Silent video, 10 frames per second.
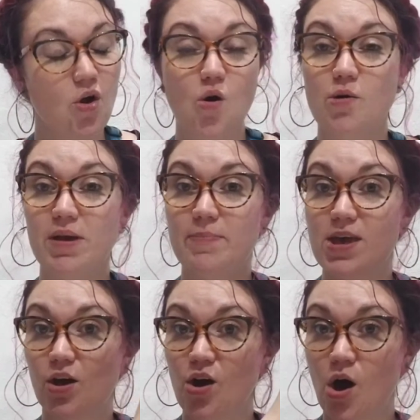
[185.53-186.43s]
or maybe
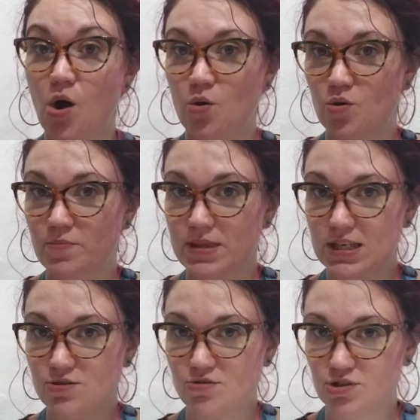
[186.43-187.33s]
a comb
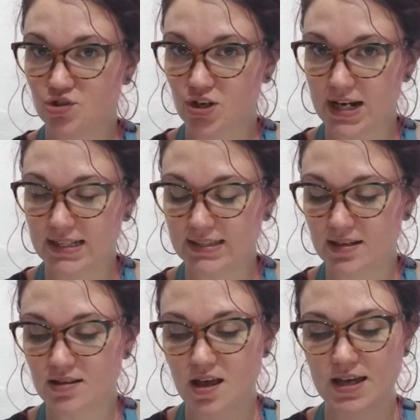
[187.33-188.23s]
that you could trace
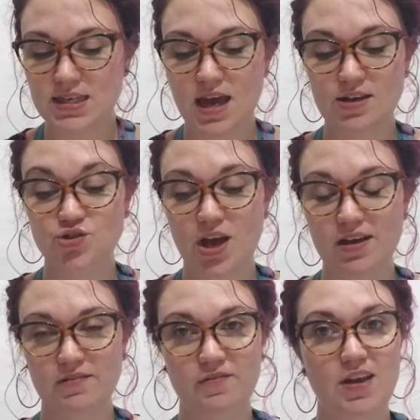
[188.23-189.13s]
along the edge
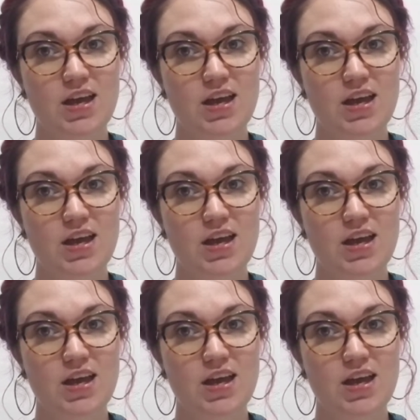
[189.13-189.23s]
of,